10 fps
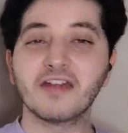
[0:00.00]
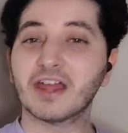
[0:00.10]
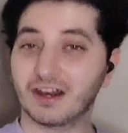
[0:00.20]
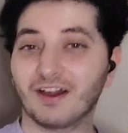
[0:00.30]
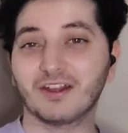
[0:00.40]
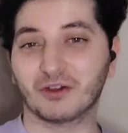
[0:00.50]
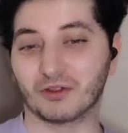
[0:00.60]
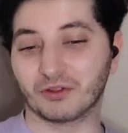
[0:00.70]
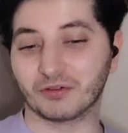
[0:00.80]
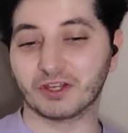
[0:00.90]
They like
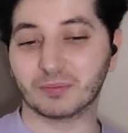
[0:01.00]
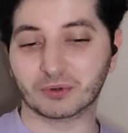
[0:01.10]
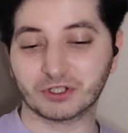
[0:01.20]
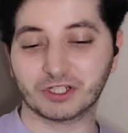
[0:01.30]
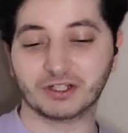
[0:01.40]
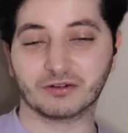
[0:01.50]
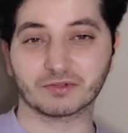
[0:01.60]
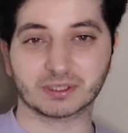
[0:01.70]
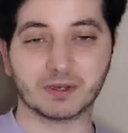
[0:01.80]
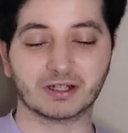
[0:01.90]
her though, they appreciate and
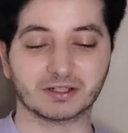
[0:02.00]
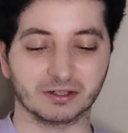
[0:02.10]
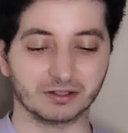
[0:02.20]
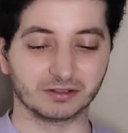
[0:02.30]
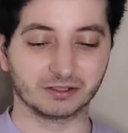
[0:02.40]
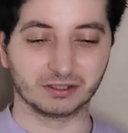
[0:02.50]
respect her.